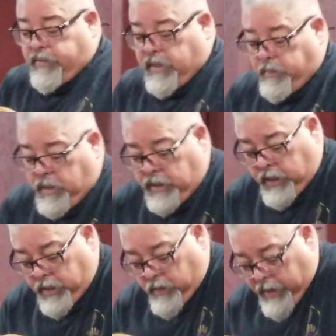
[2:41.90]
something
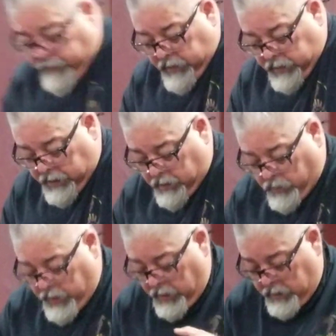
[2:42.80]
that you'll have to deal
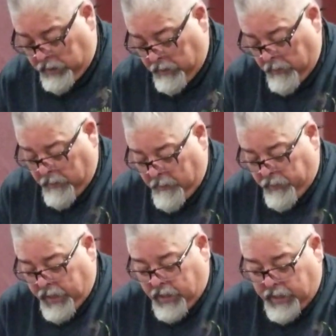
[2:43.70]
with,
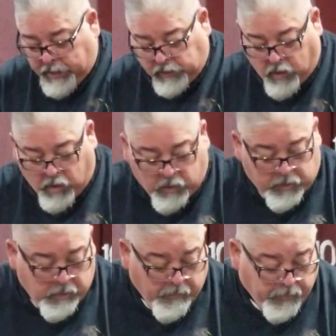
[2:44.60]
and that's called
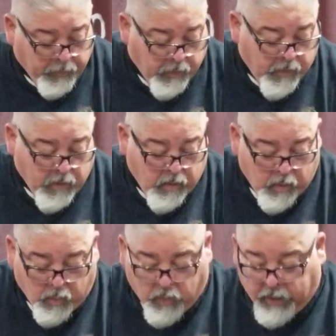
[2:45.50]

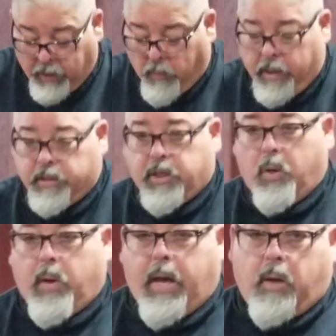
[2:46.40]
where they want to
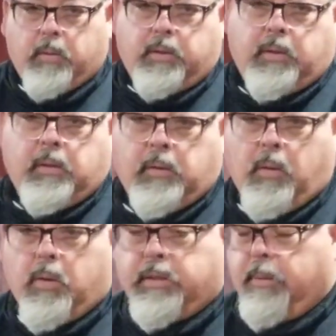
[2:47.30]
toe out,
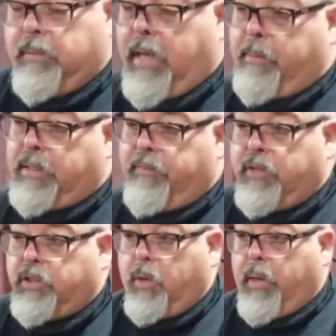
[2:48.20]
or sometimes
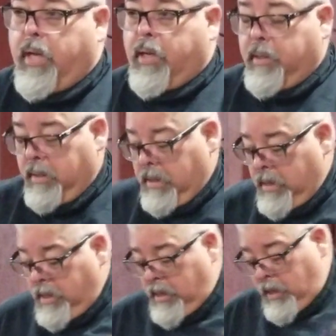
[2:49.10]
even toe in.
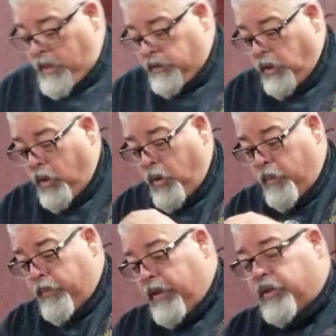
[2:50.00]

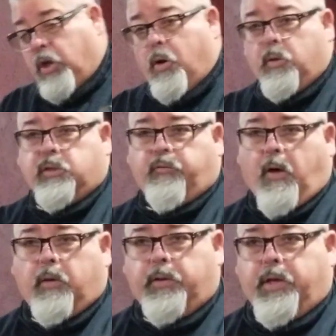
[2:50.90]
So the toes
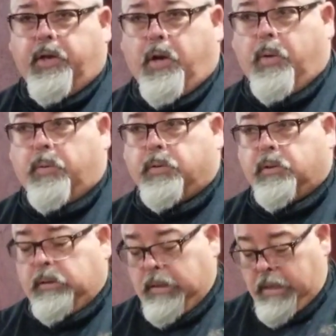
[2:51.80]
follow the nose.
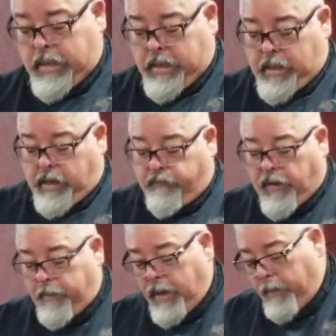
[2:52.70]
If
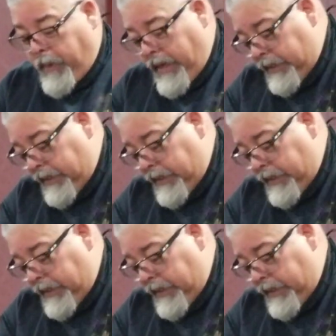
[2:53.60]
I'm not paying